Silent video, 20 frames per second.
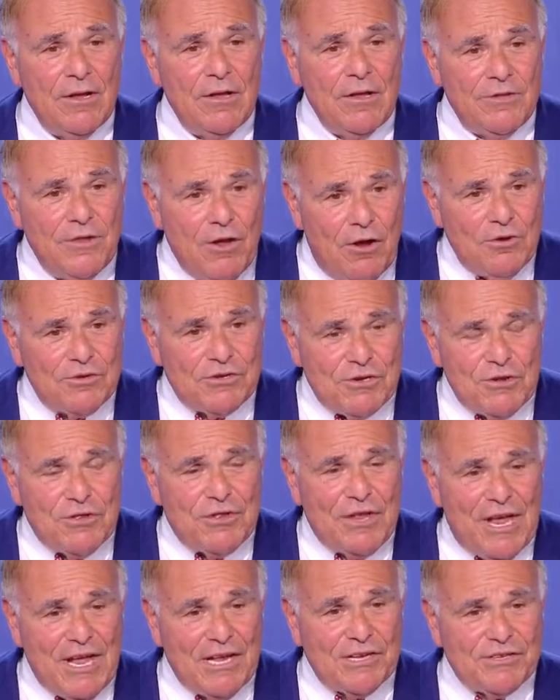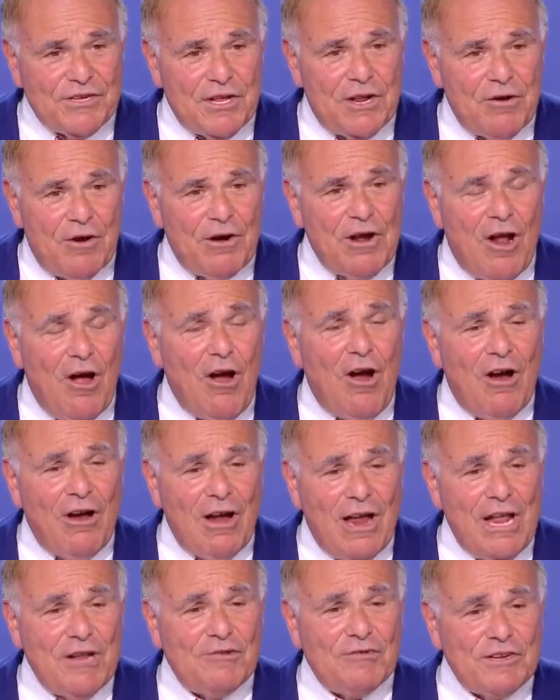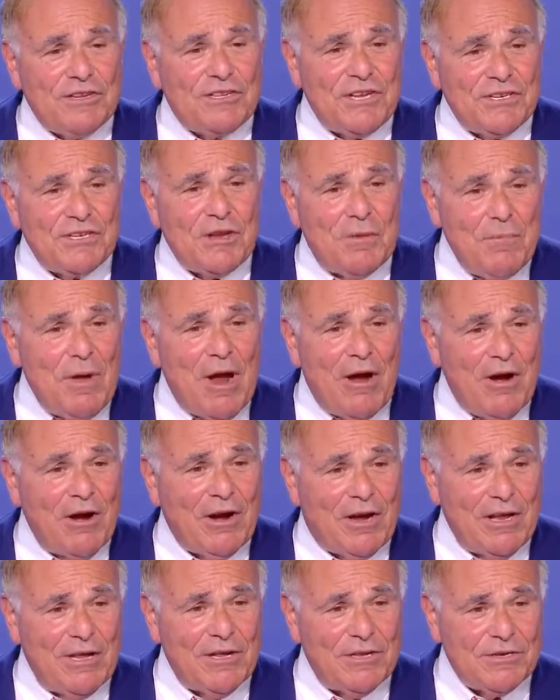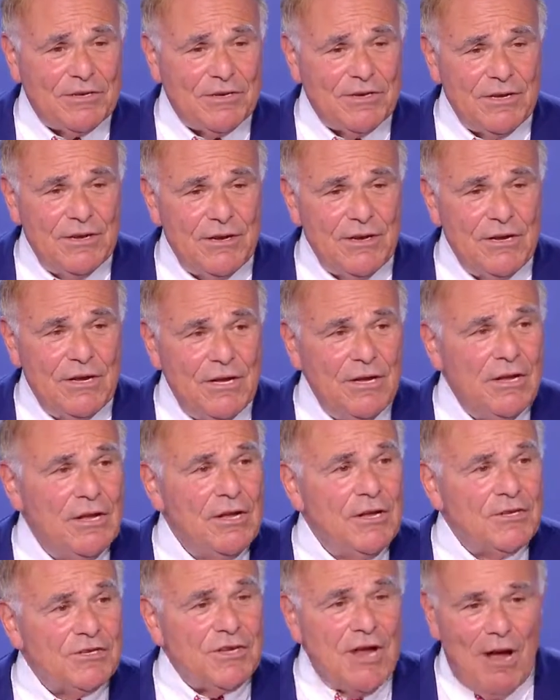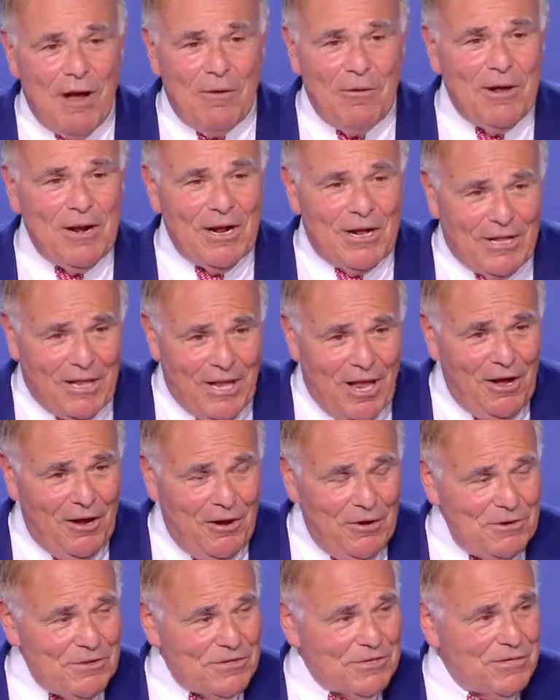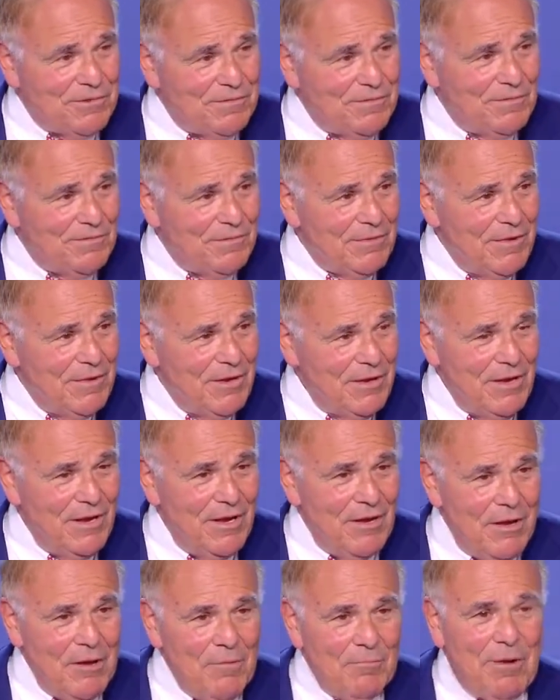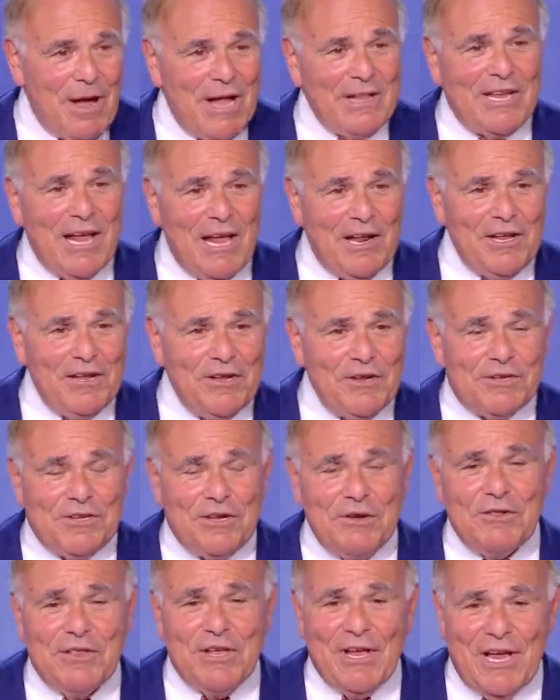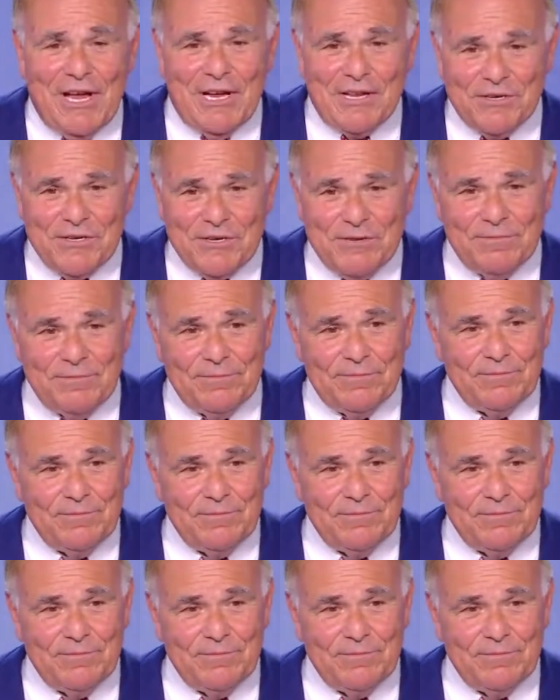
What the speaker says: Those are things that are in our interest as Americans. So I want to close by telling you two things.